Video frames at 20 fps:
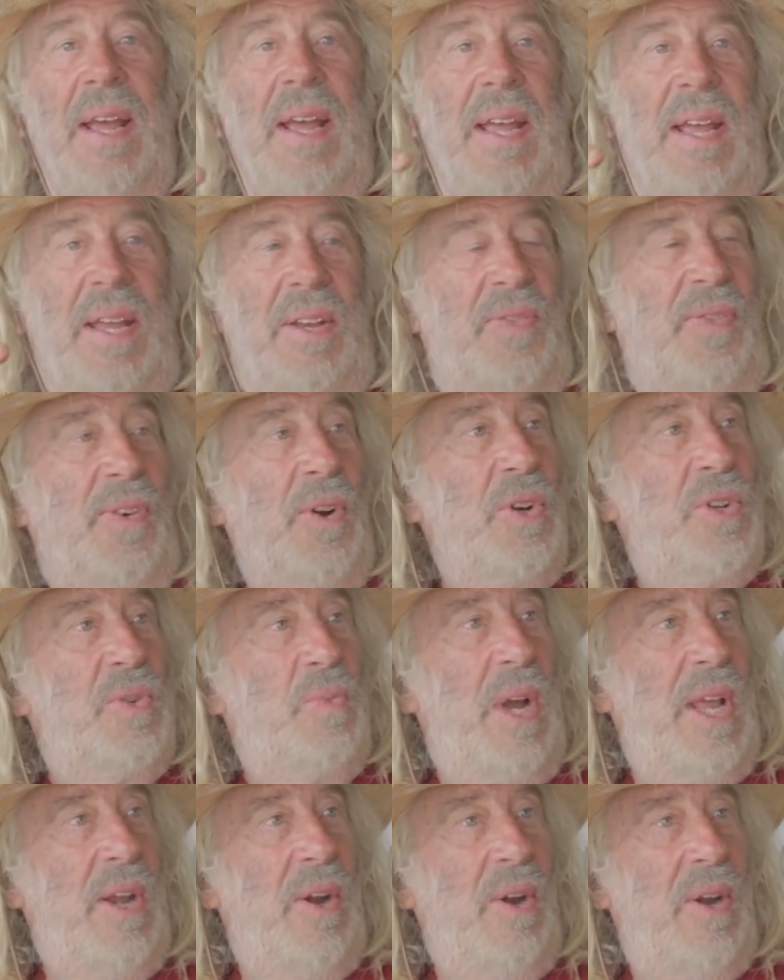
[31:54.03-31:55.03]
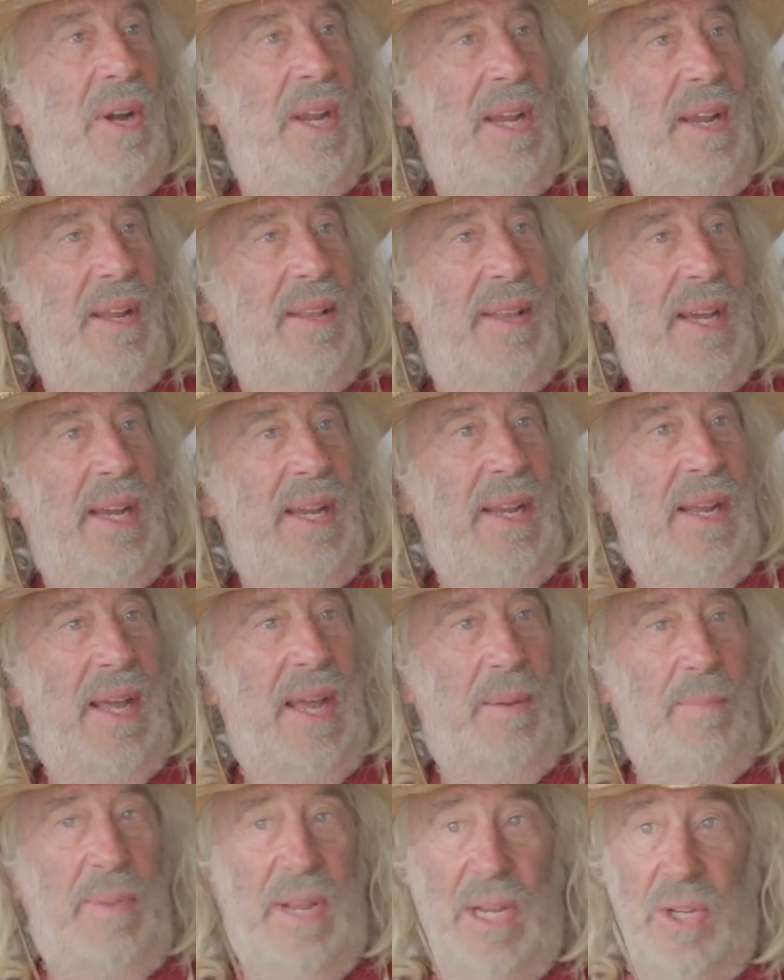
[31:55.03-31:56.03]
His first winter, they
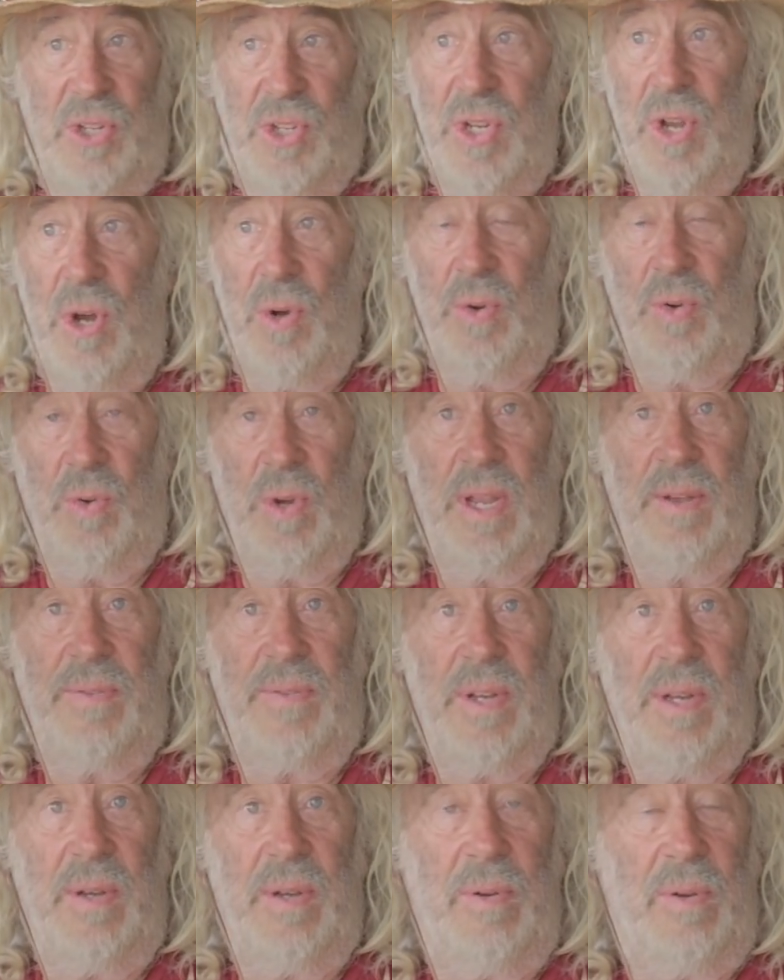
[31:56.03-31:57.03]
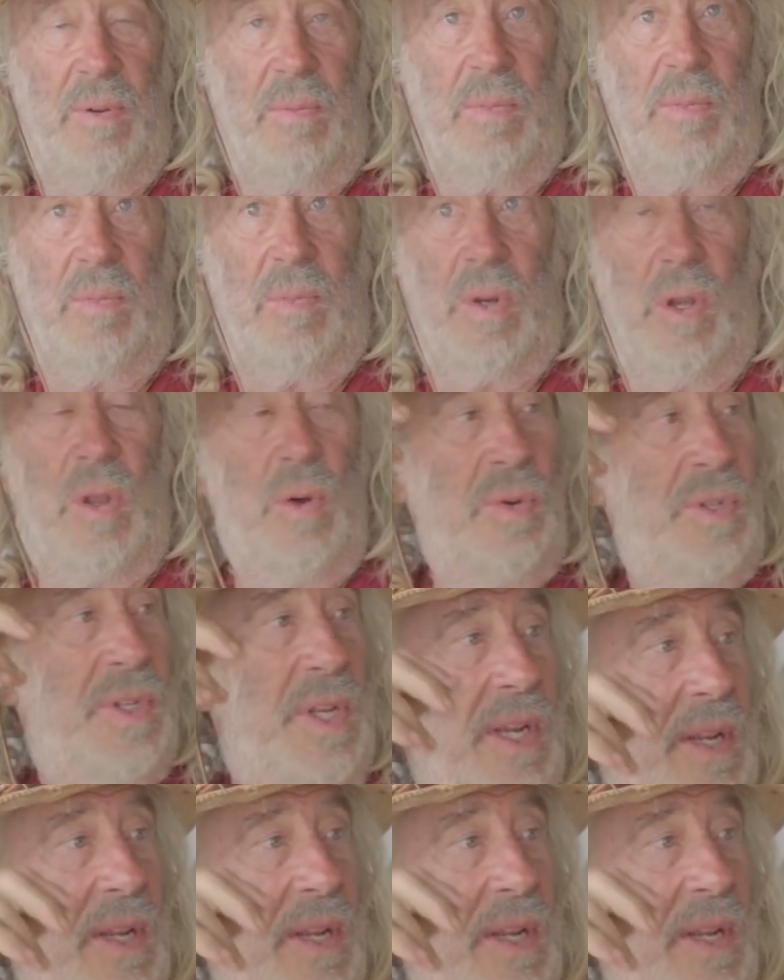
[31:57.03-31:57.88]
had a big snow drift, and it closed